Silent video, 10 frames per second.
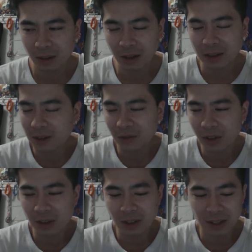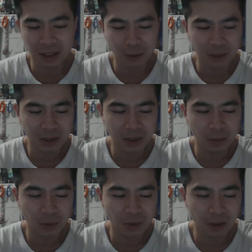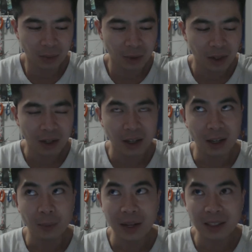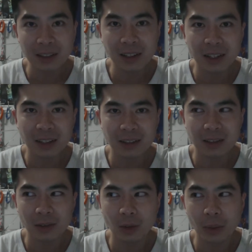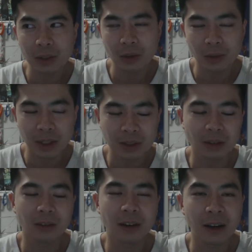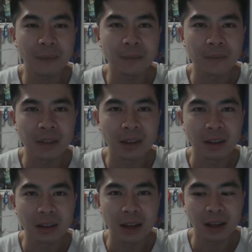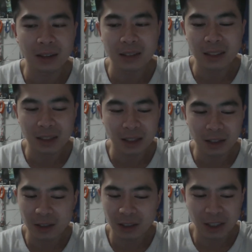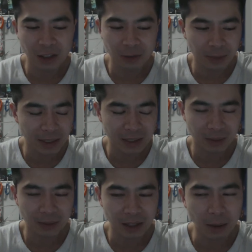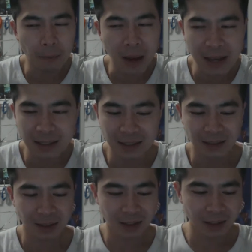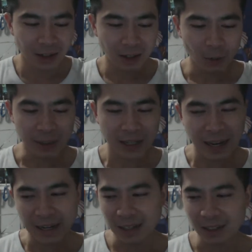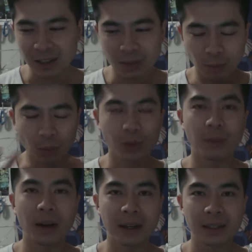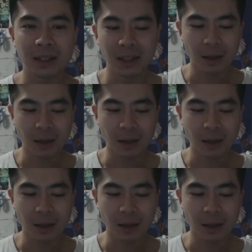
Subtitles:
I just felt like it was just a movie of. Imagine like you went to a restaurant, right? And there's a chef made something amazing. Like, when you ate it, it just blew your mind.